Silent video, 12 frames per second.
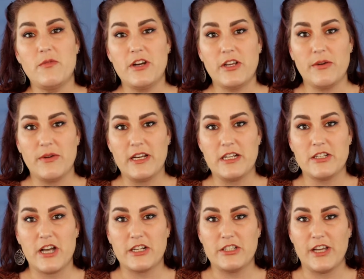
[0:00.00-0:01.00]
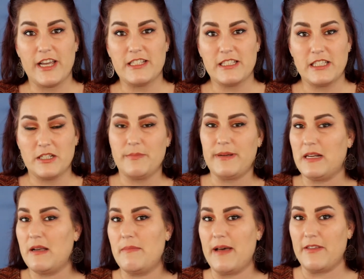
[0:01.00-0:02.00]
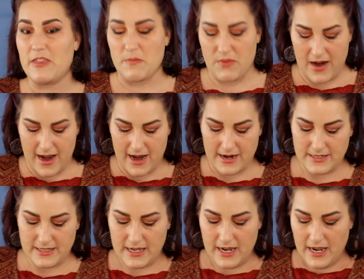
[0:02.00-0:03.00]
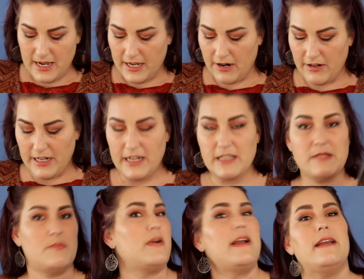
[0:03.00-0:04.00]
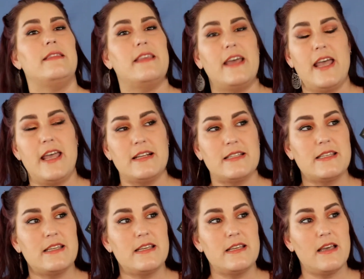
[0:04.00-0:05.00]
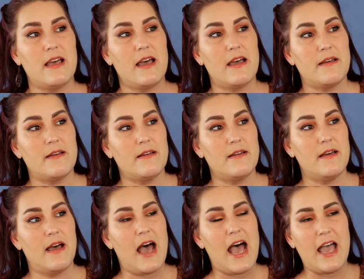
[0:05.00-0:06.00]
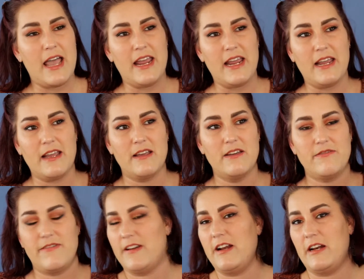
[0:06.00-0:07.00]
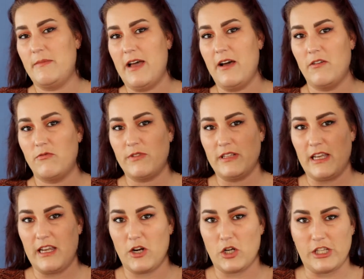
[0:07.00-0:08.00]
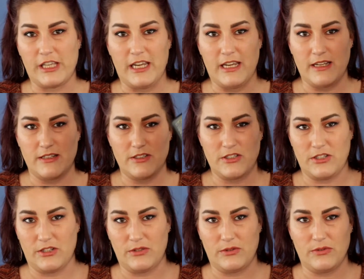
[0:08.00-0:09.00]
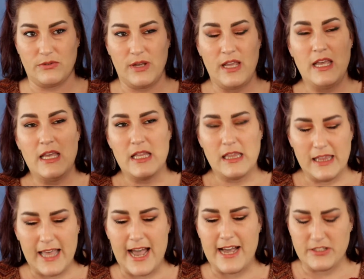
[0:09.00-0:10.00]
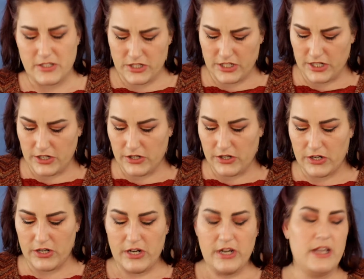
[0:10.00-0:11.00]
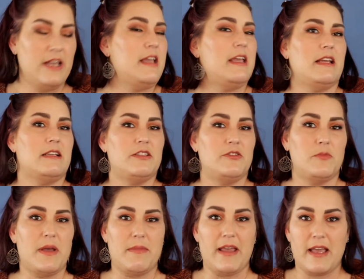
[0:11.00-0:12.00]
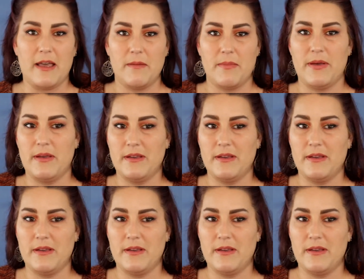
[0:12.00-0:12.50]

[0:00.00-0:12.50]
want to go in and talk to you guys a little bit about the brand. Karity is a brand that uh, I found out about really early into last year, into my makeup